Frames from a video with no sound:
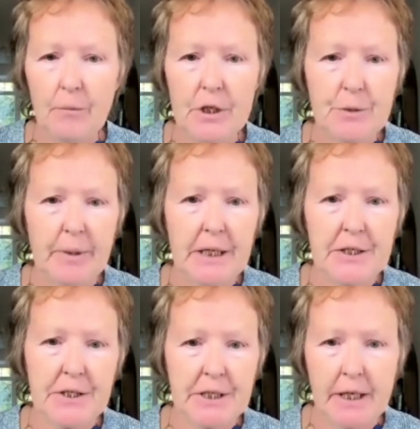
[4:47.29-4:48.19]
which
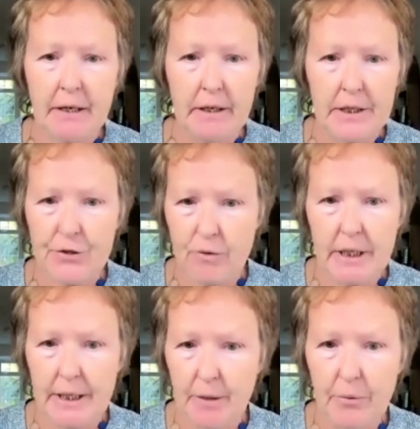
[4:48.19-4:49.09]
means that a girl is
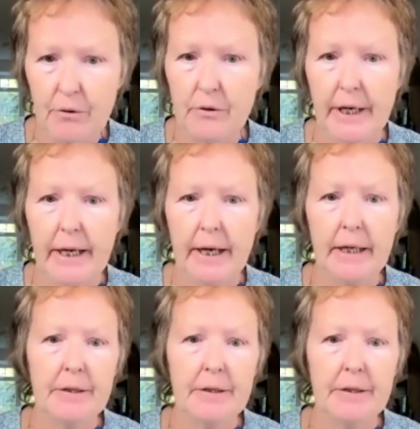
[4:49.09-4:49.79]
really a boy.